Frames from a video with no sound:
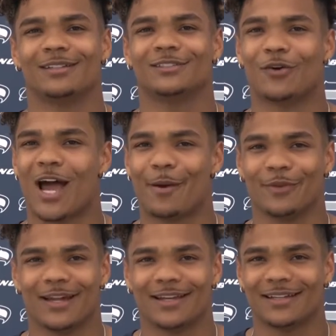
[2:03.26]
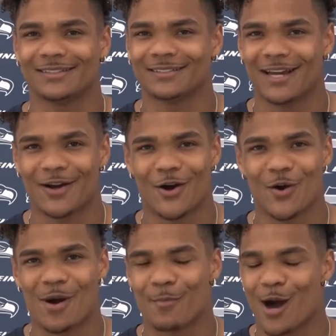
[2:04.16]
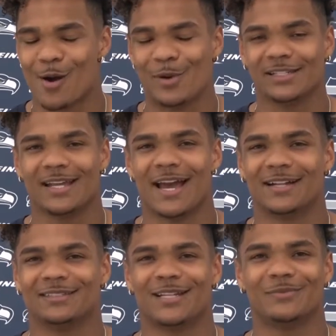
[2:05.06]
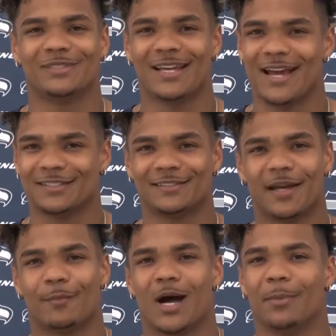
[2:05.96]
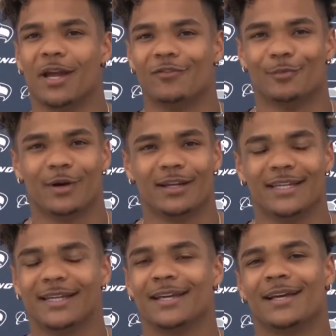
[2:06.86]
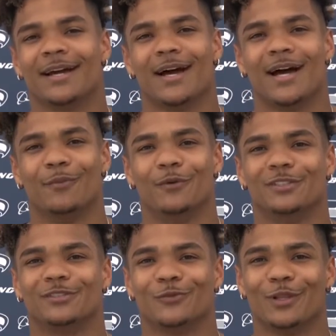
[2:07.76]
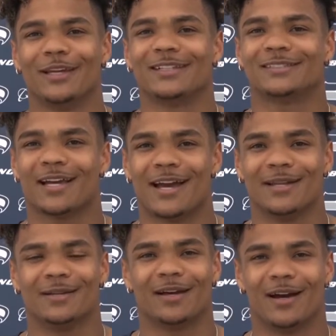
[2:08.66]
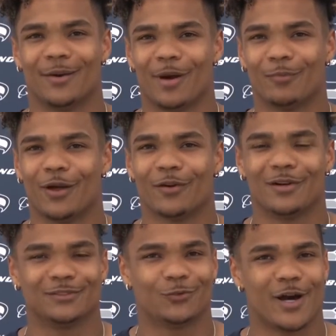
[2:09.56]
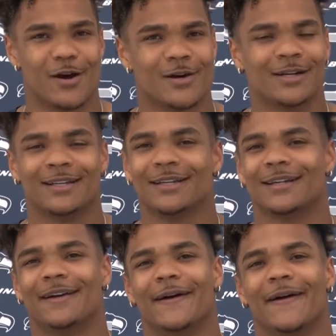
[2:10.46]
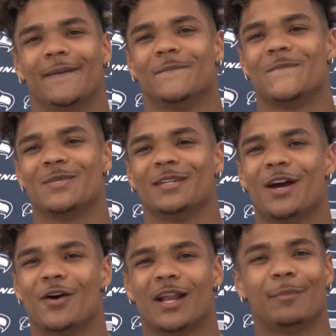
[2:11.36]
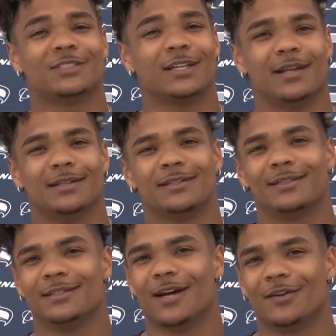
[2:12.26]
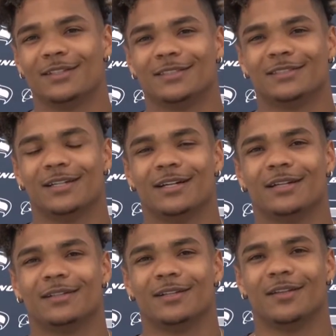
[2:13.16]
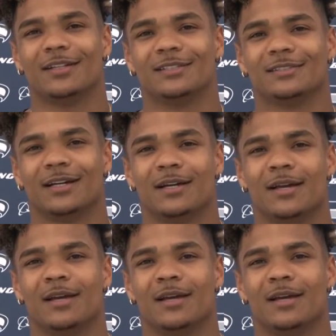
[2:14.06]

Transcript: so happy that I get to stay home. My mom, my dad, stepmom, everybody was really excited. My brother as well. You know, and I'm excited. You know, this is a